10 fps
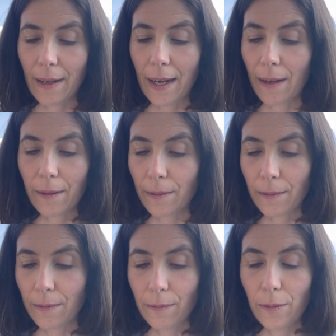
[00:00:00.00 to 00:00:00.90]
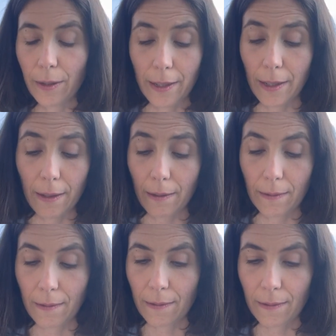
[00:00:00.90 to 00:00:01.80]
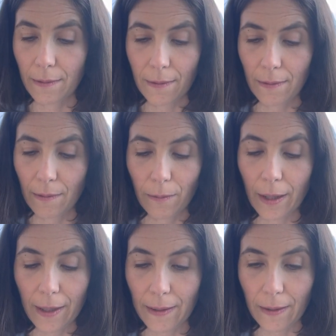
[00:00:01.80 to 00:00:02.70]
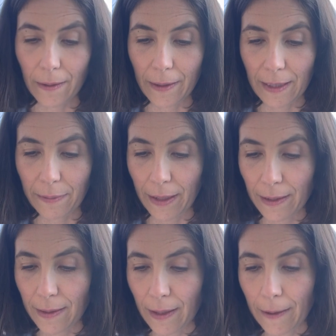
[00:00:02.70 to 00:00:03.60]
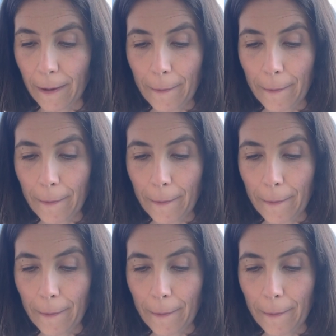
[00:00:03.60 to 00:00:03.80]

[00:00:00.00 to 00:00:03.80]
How, what can you, words can't express. So